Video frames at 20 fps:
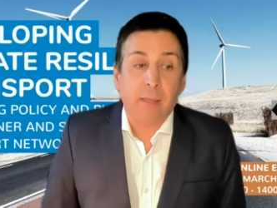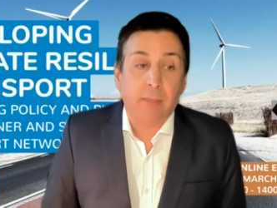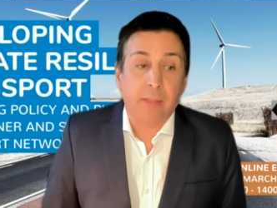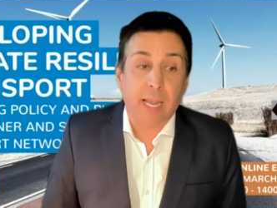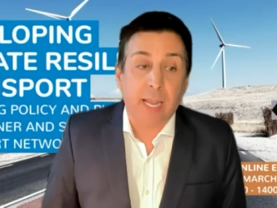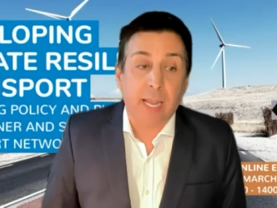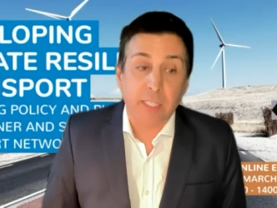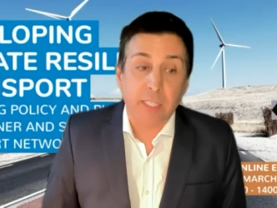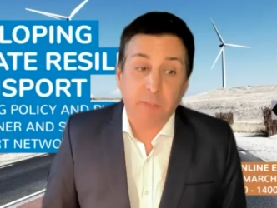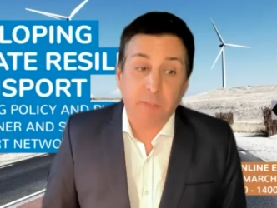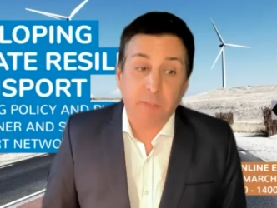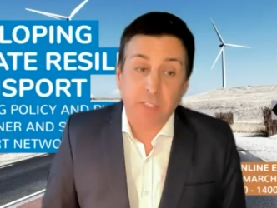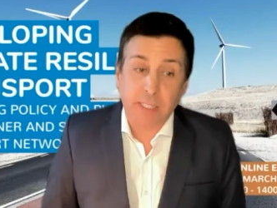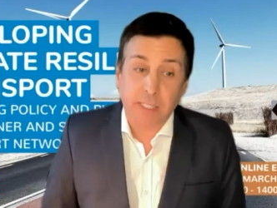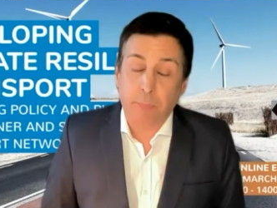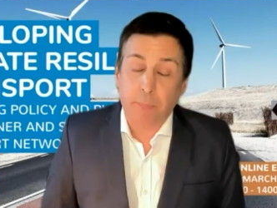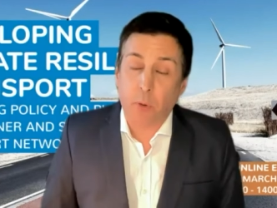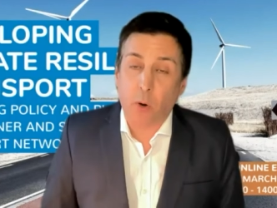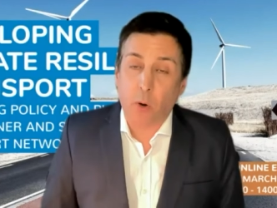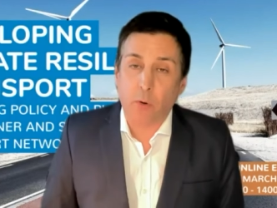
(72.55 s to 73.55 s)
The
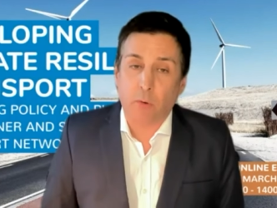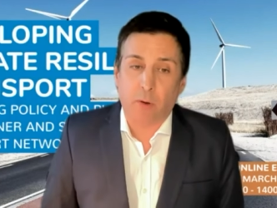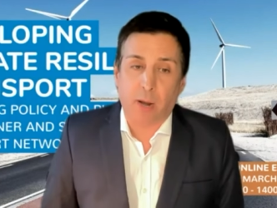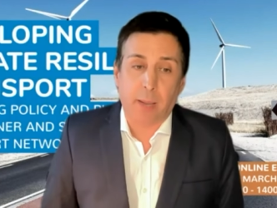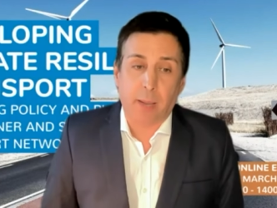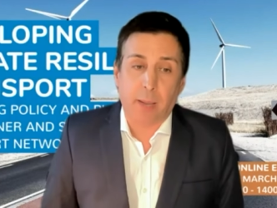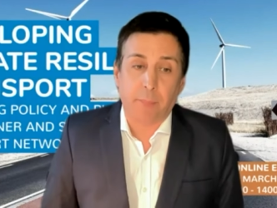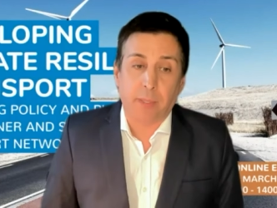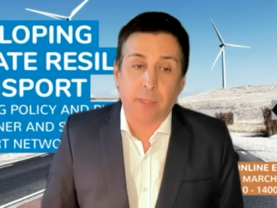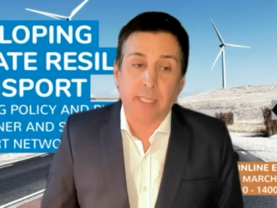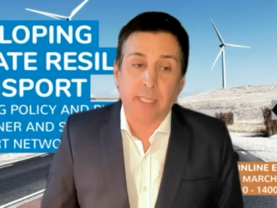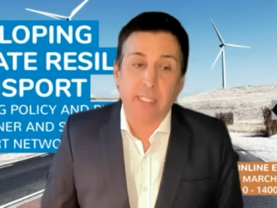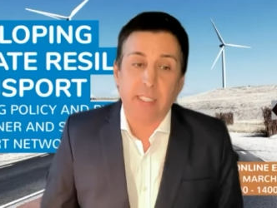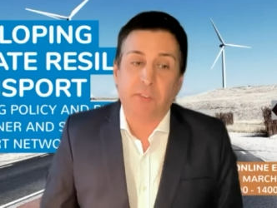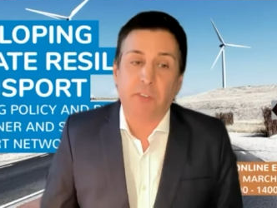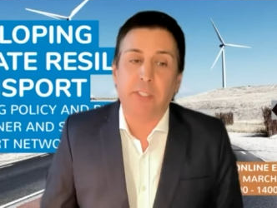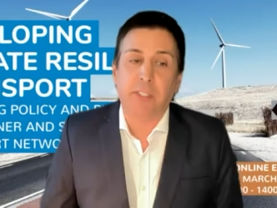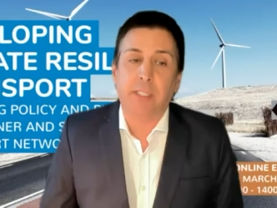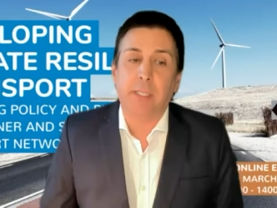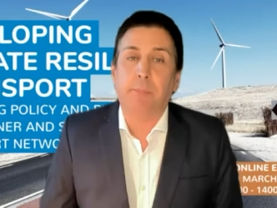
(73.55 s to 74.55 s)
HVT programme is
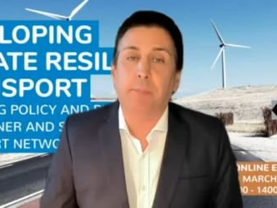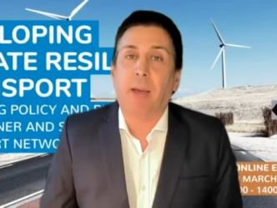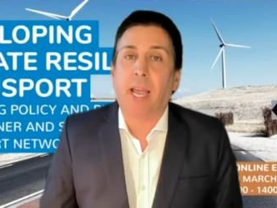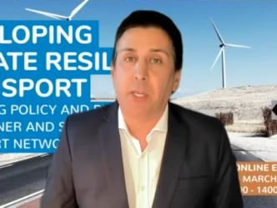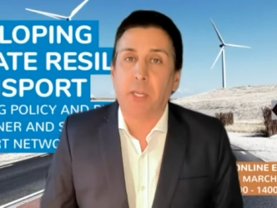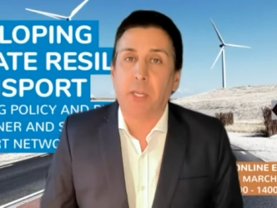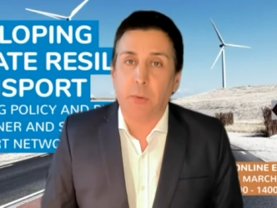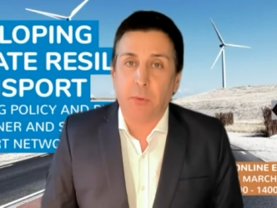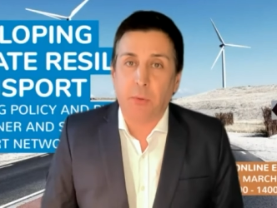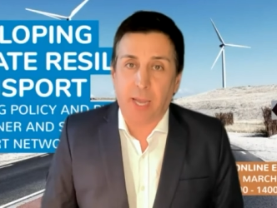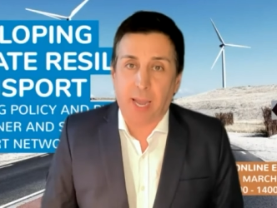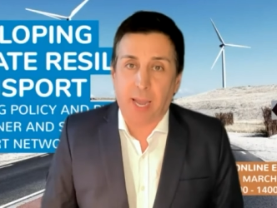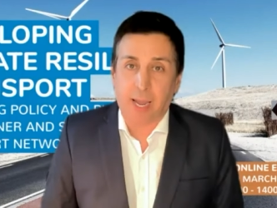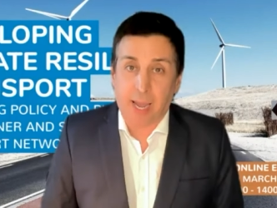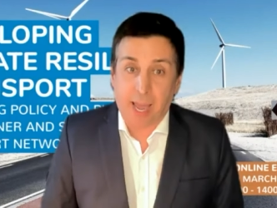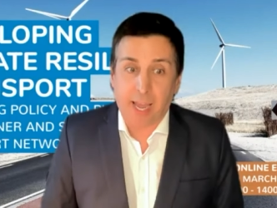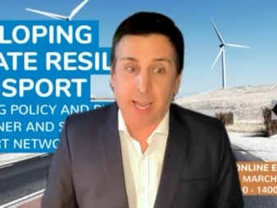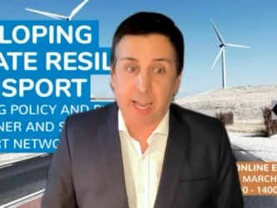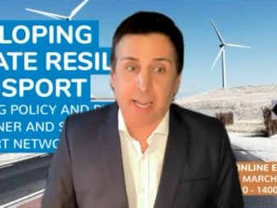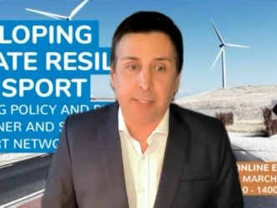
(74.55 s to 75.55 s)
funded by UK
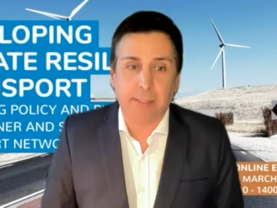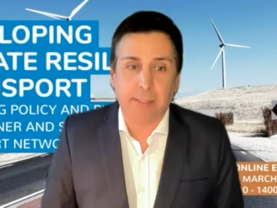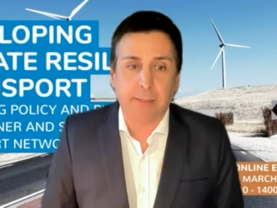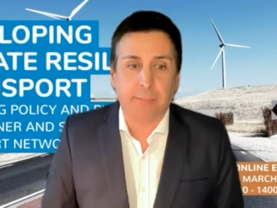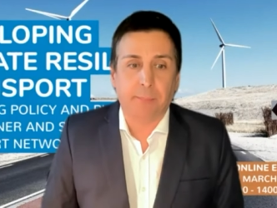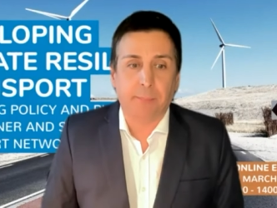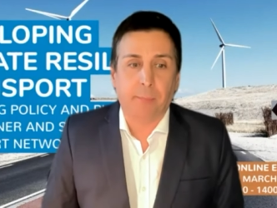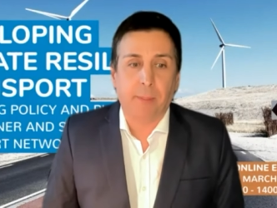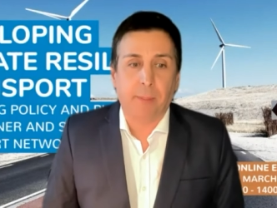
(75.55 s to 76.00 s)
Aid